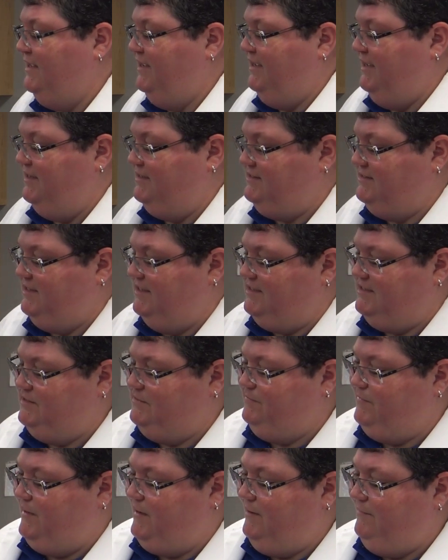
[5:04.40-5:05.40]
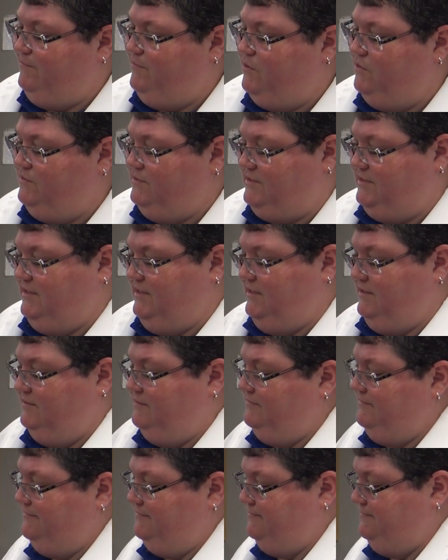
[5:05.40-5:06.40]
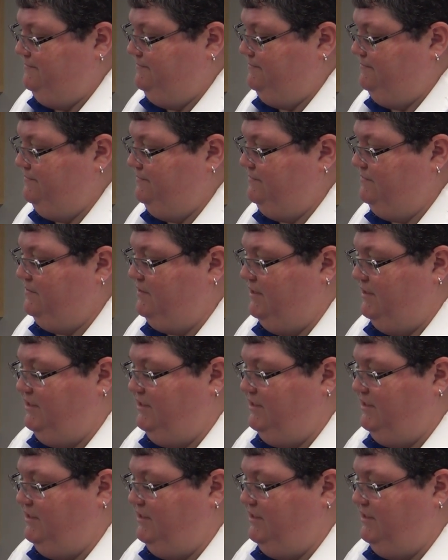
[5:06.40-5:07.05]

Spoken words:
It's that spike protein that